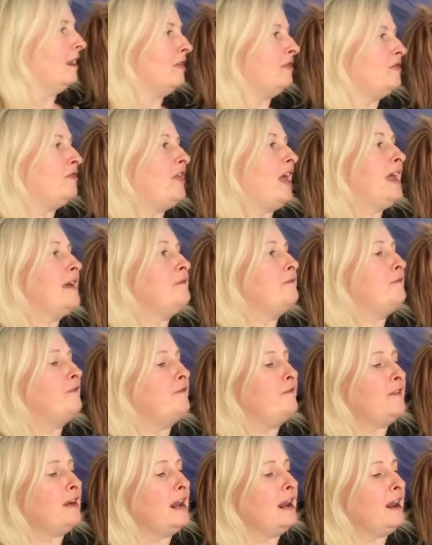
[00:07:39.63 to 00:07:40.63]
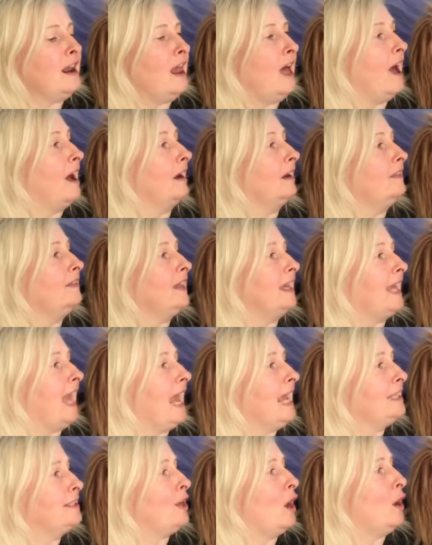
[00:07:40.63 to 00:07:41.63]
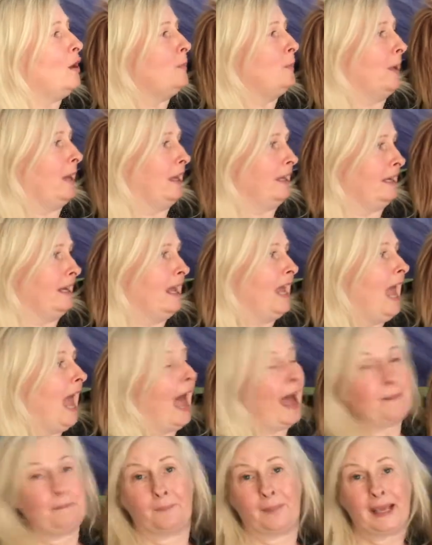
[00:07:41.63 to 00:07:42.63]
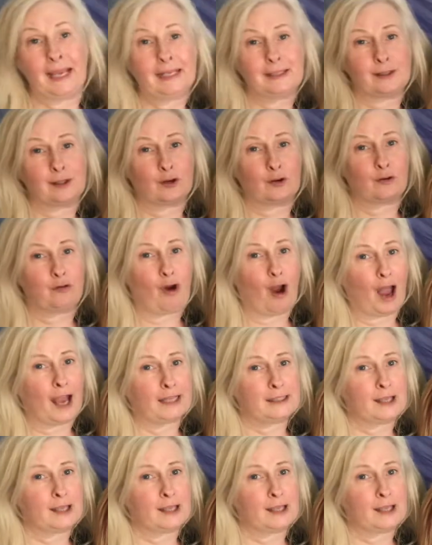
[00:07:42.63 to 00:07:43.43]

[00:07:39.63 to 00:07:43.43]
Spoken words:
They flung the gate open and Peter cried,